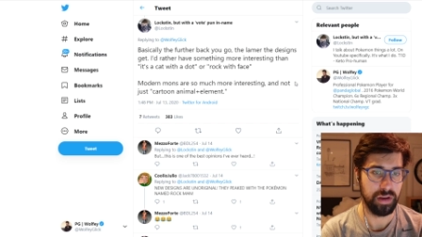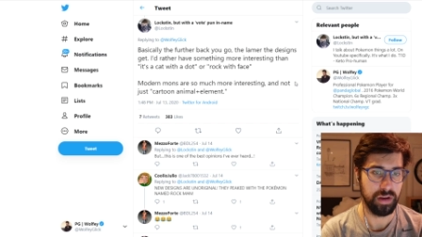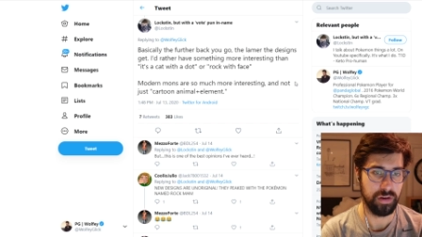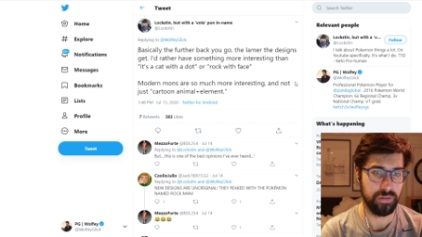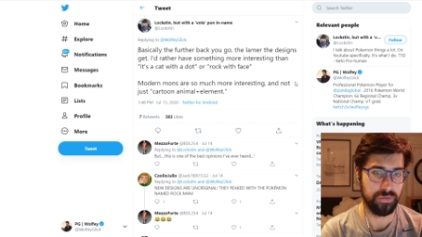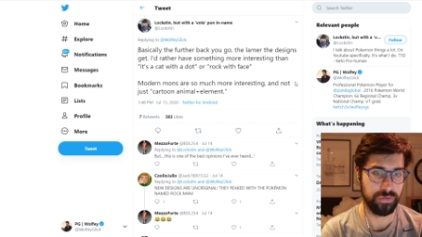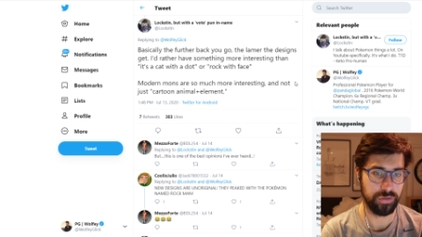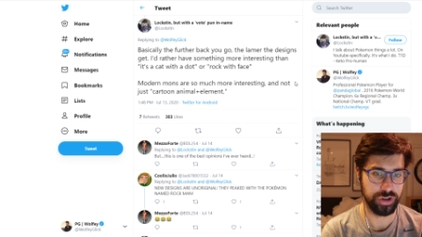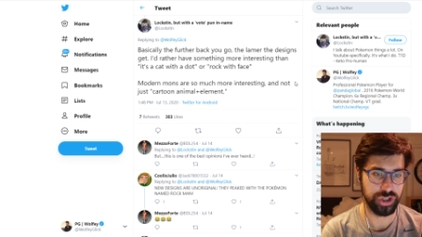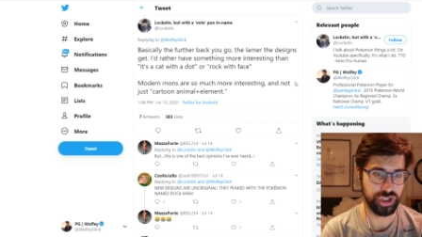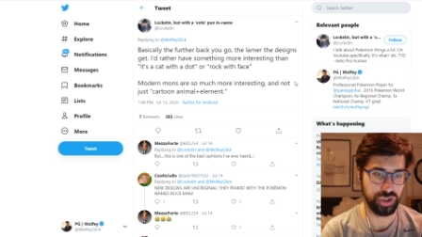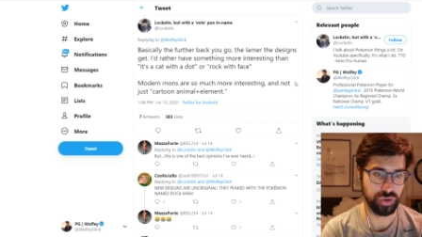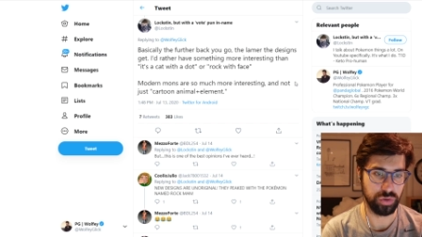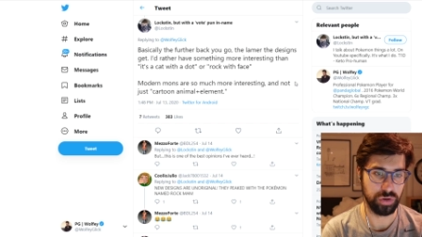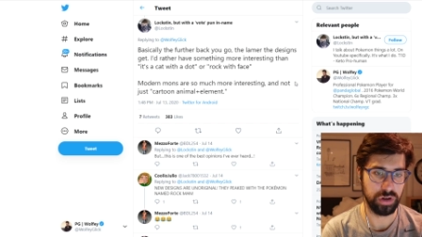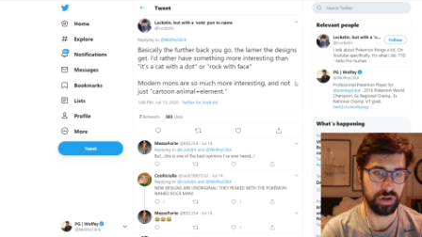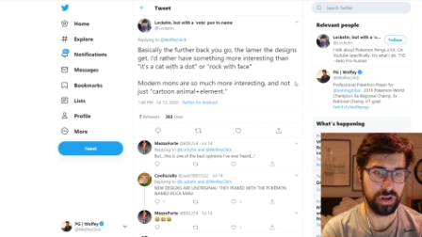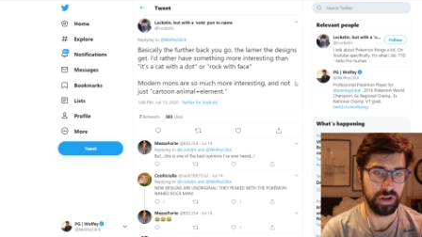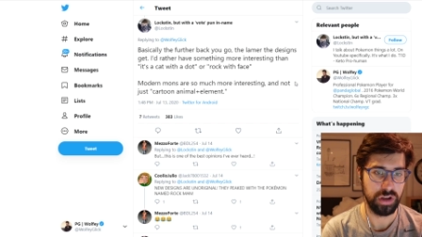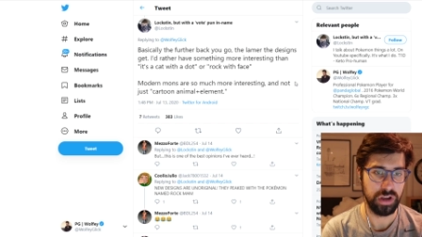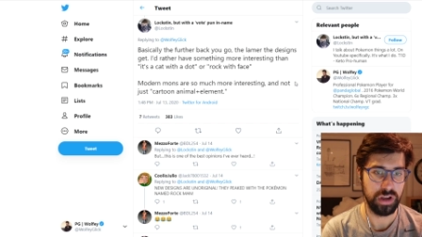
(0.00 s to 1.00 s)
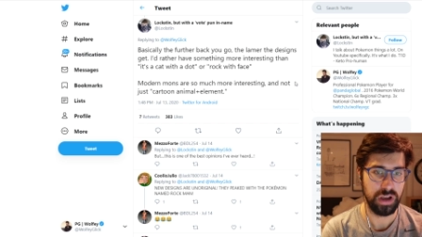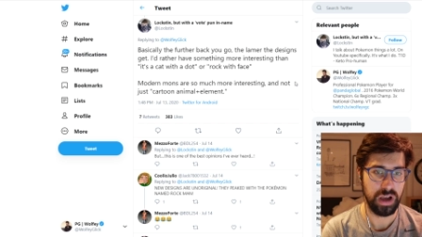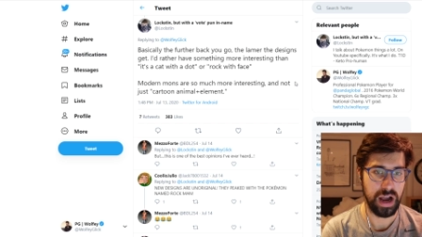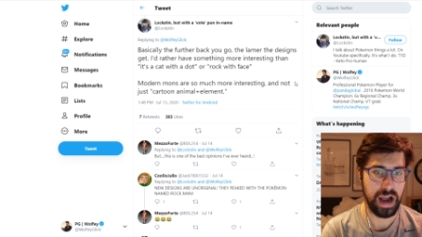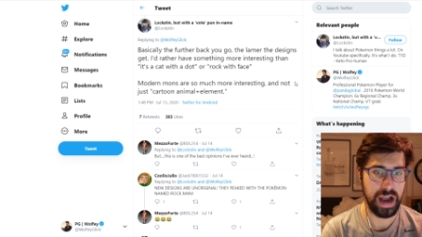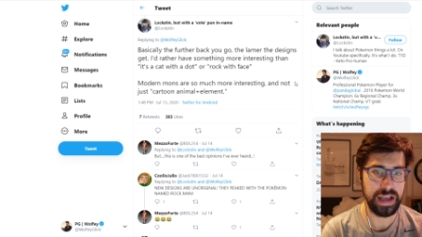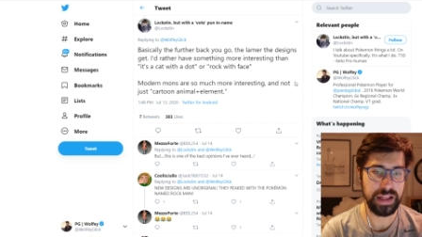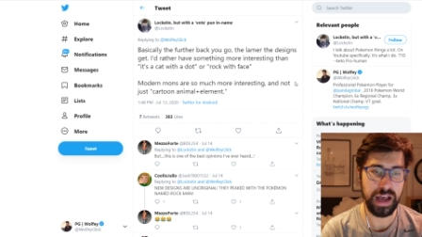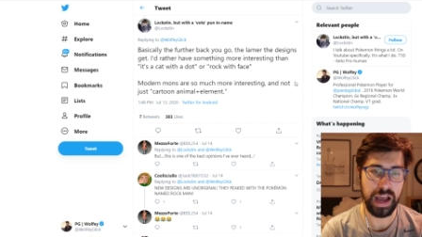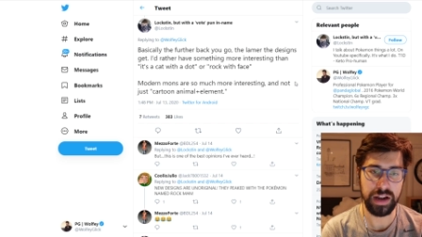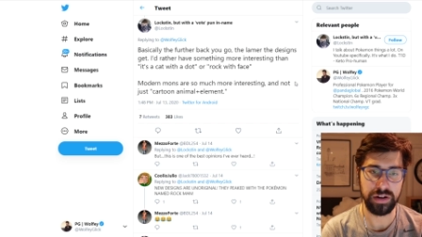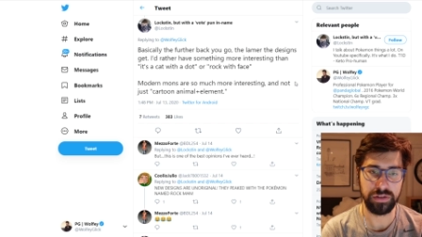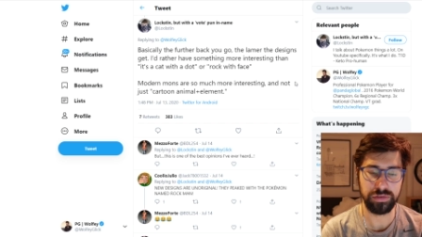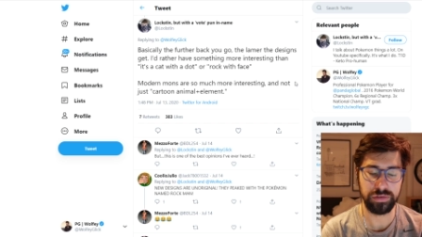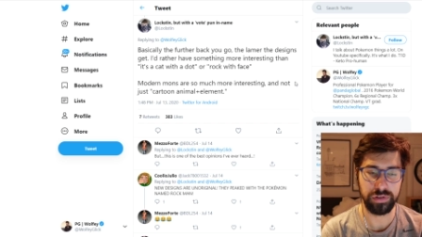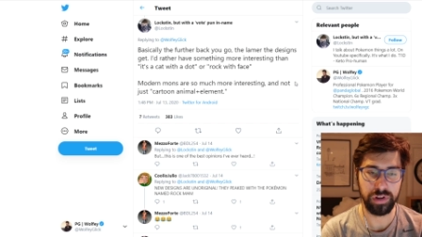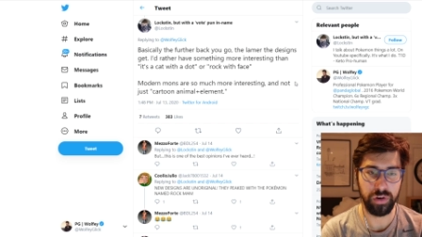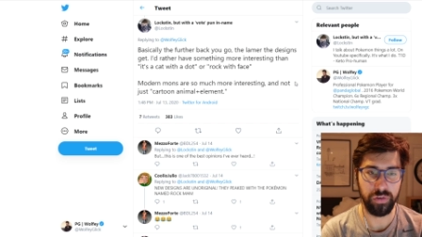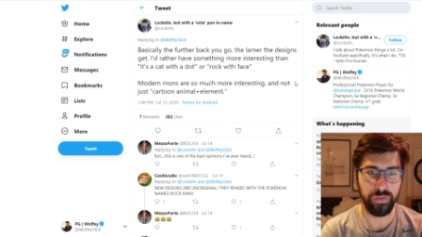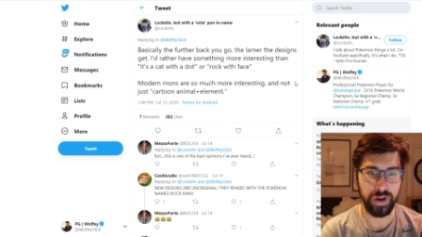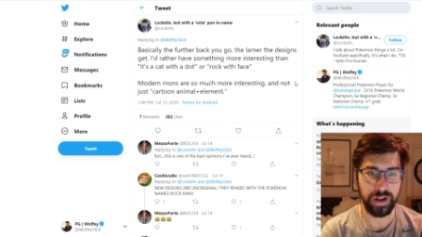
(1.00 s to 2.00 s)
for sure. I, I don't
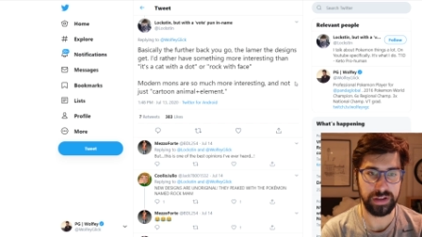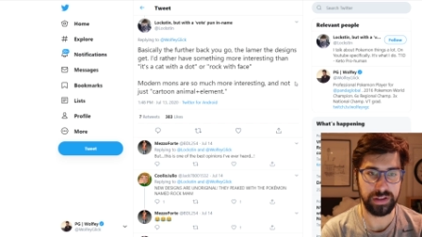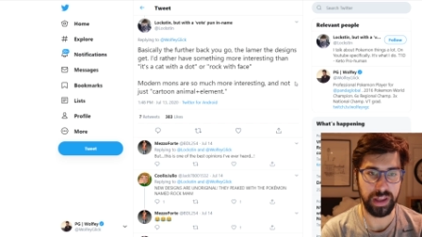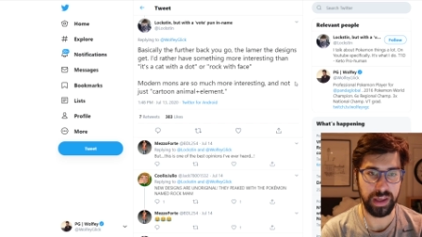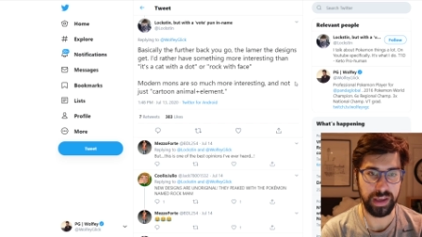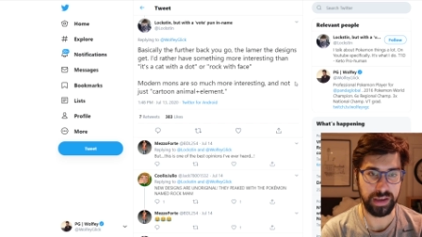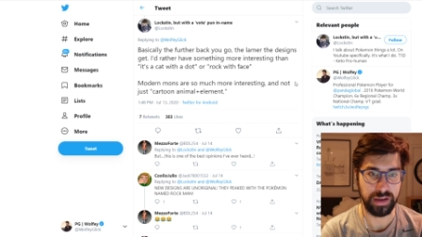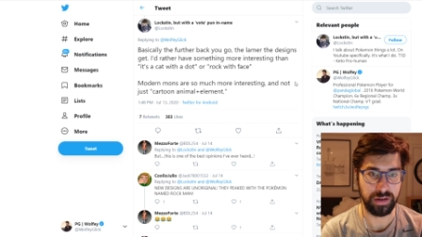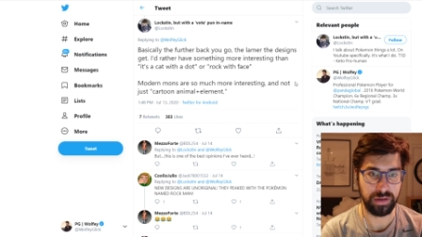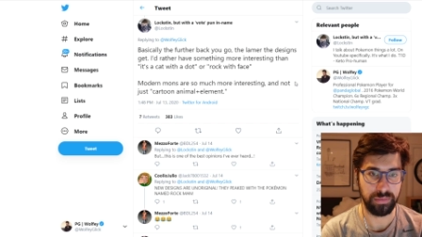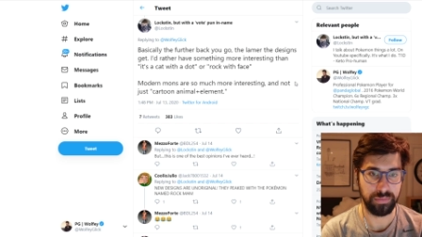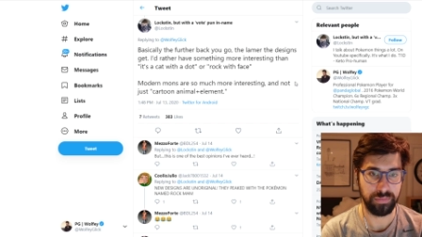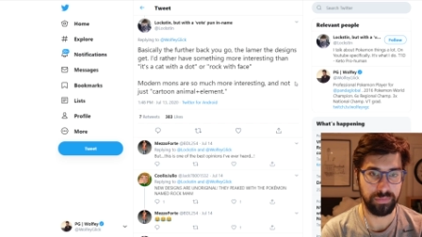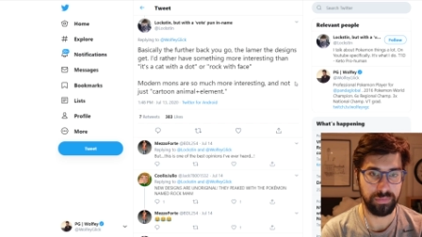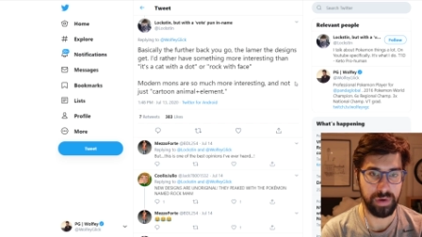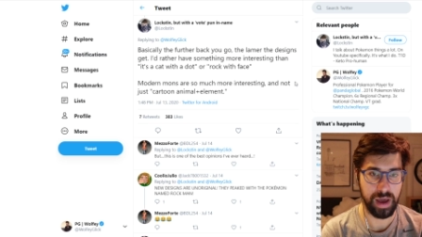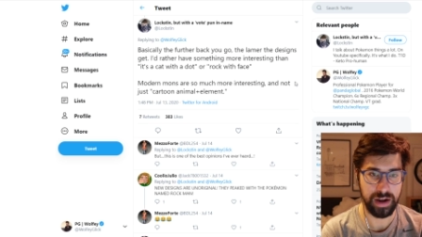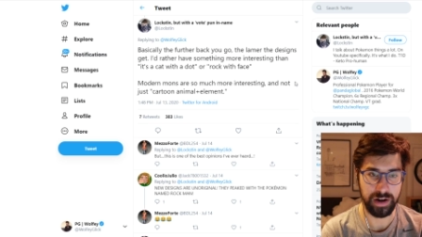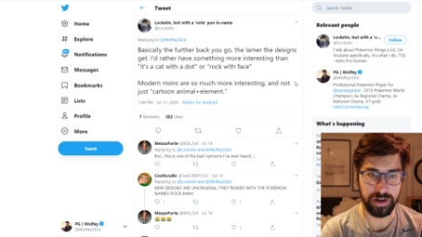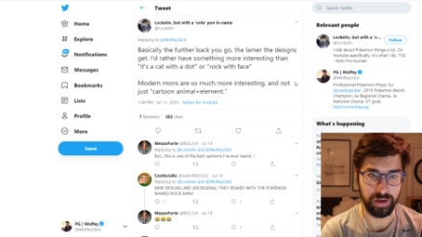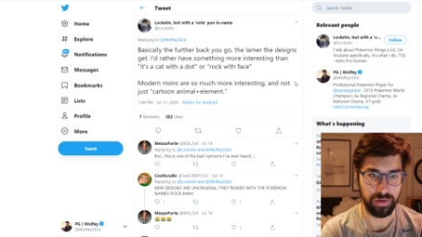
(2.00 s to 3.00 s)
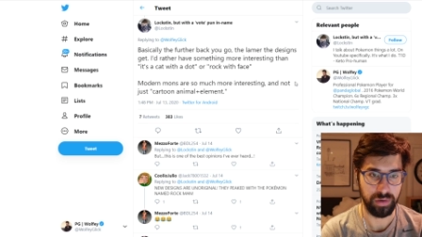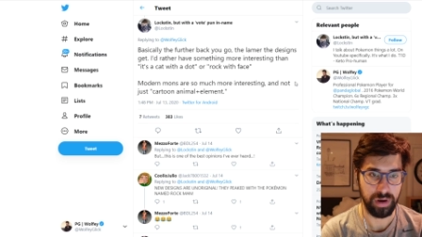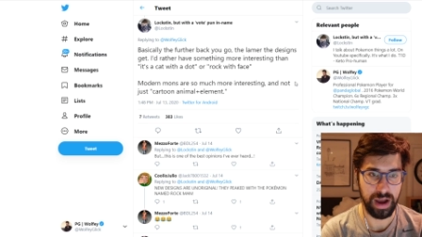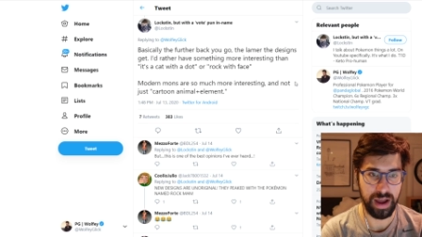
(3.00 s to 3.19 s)
know if I'd like, I don't know.